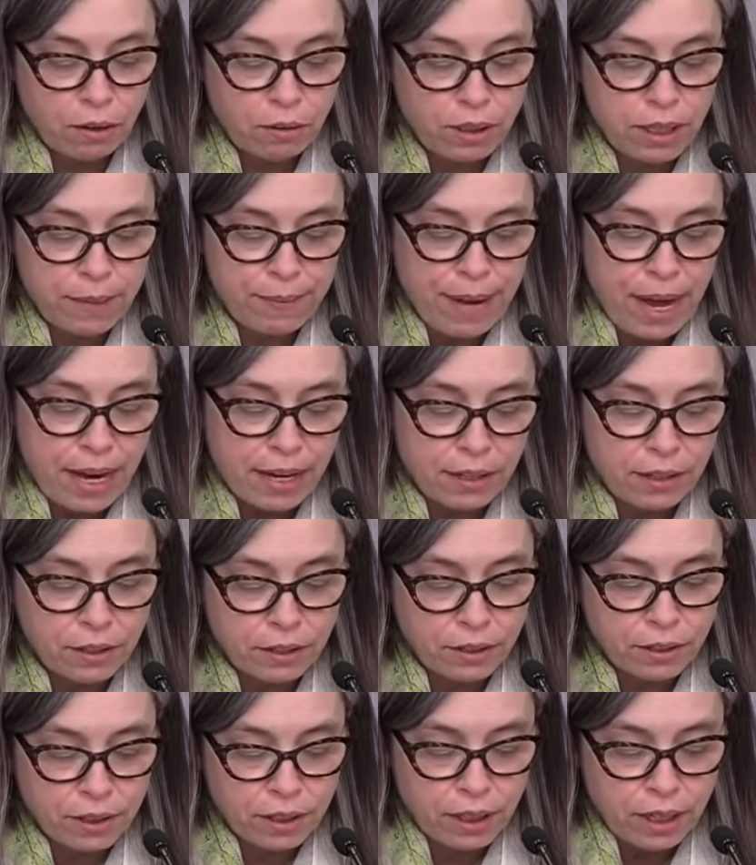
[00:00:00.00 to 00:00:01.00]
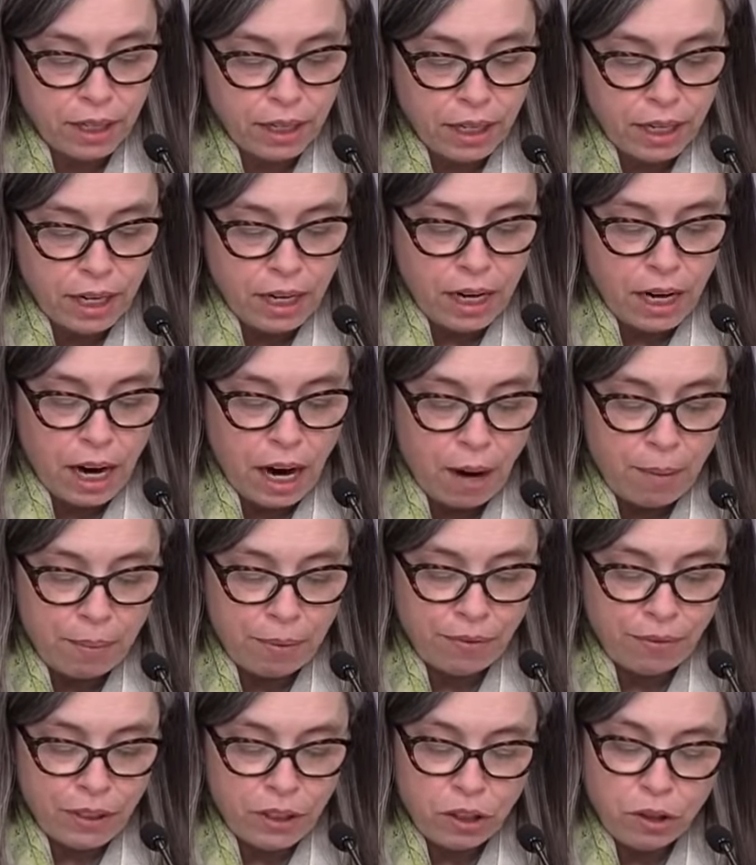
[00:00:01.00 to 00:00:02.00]
and closely monitored. Our
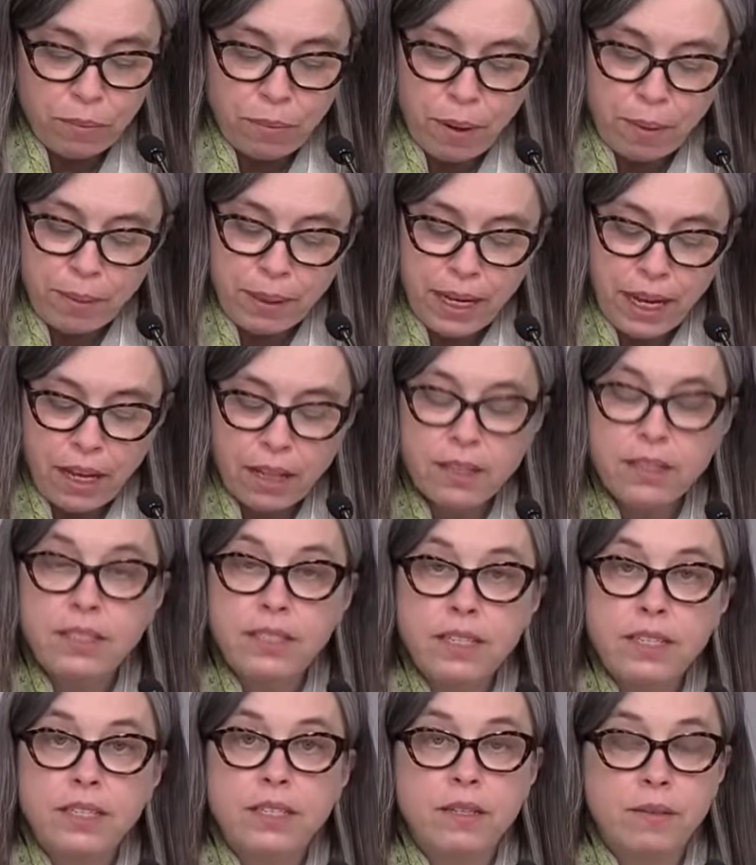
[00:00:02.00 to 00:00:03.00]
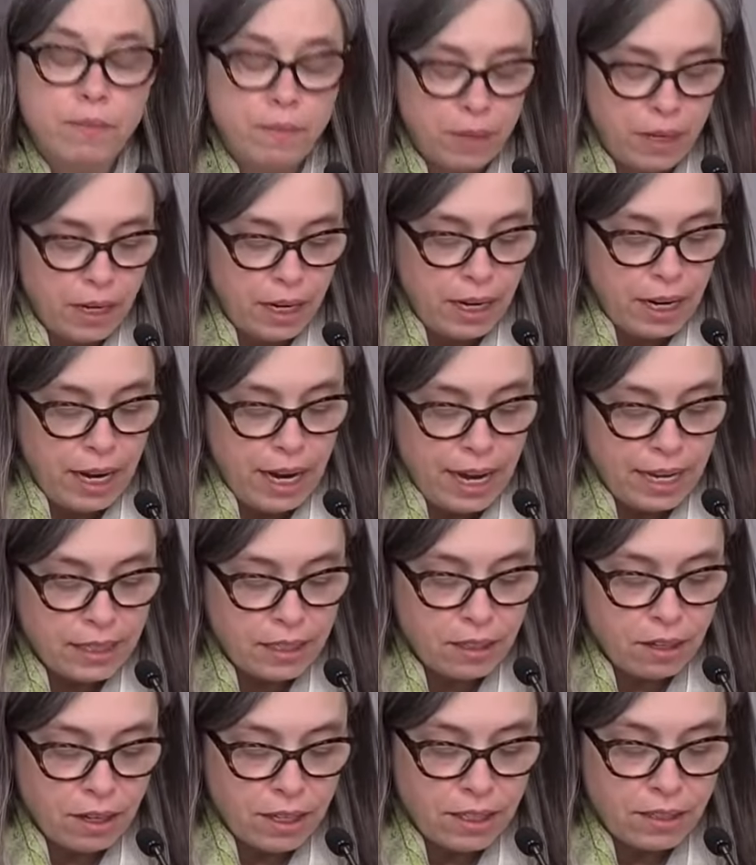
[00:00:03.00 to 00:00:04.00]
provincial public health system
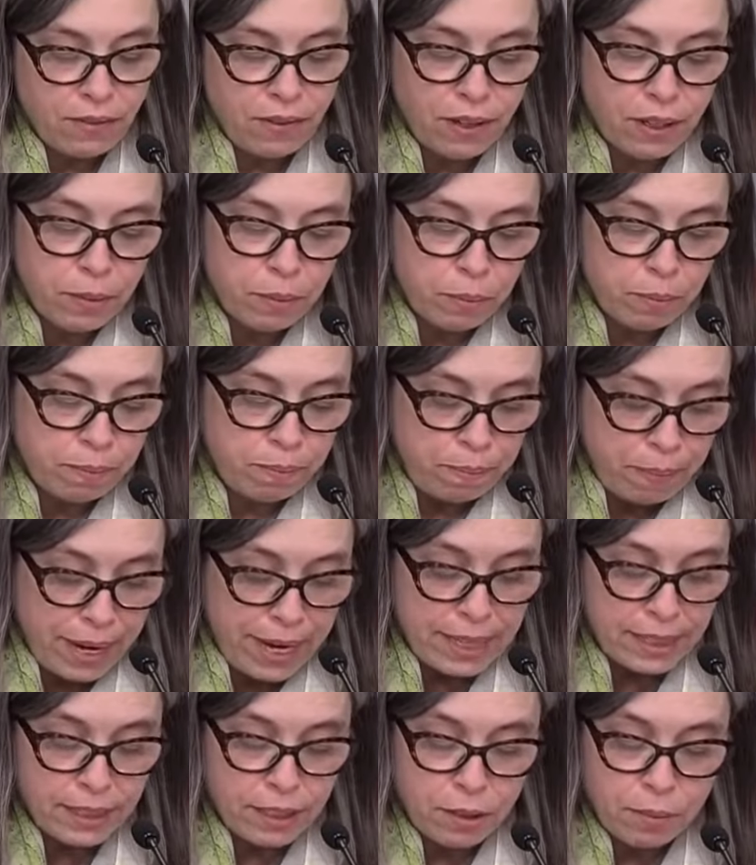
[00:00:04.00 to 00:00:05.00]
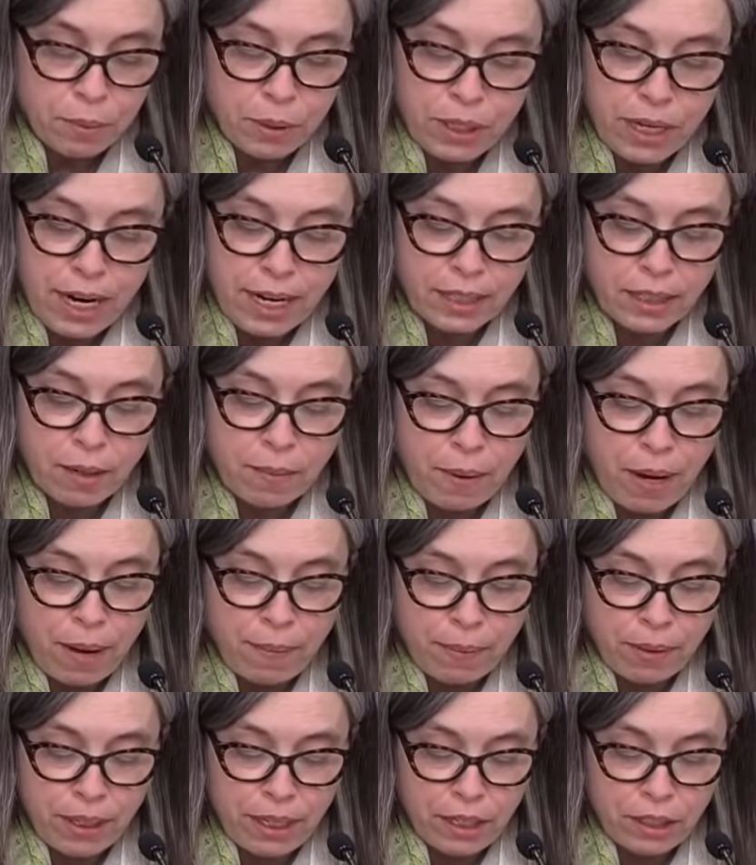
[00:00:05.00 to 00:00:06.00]
has done its very best to protect our
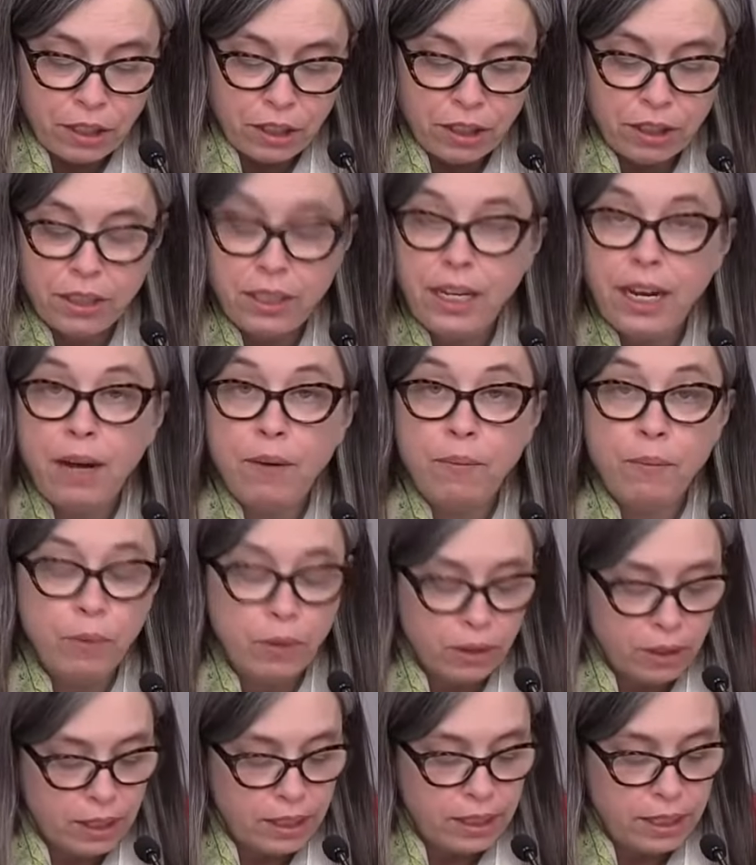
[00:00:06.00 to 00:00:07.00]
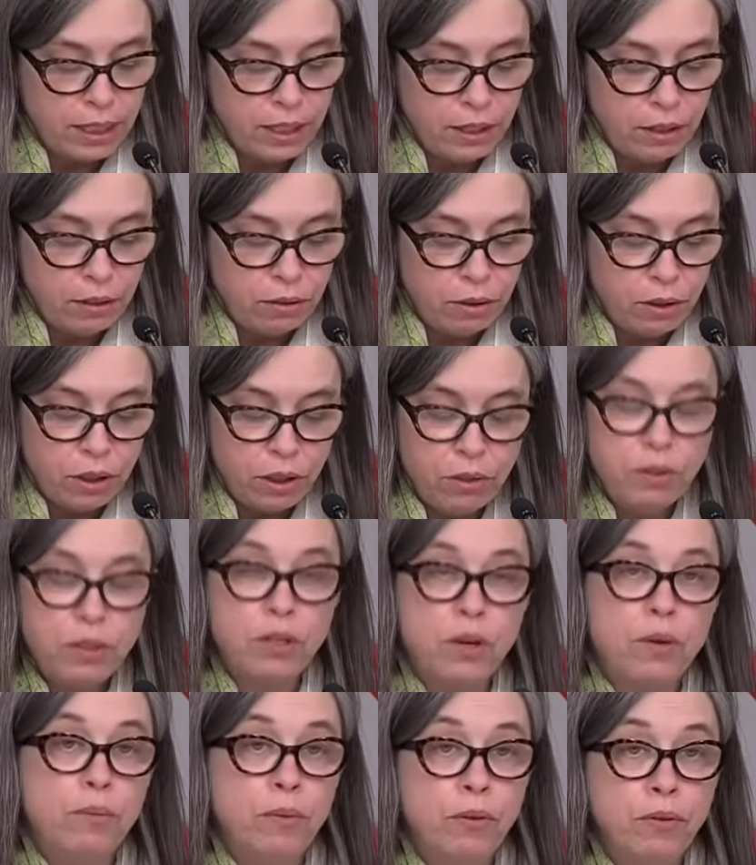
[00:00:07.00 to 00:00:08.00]
population and will continue to do
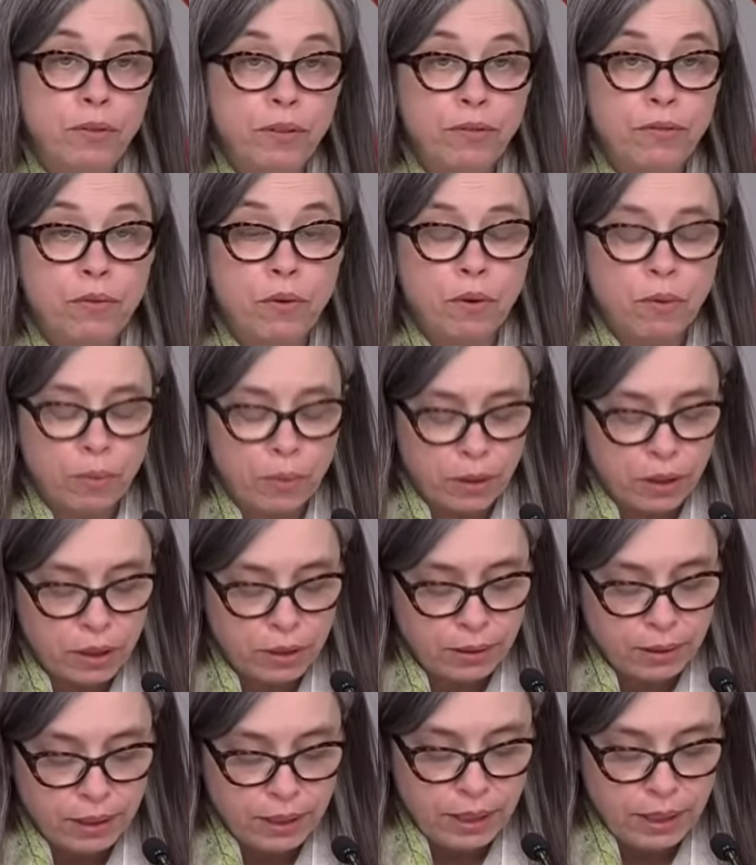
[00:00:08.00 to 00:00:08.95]
so moving forward.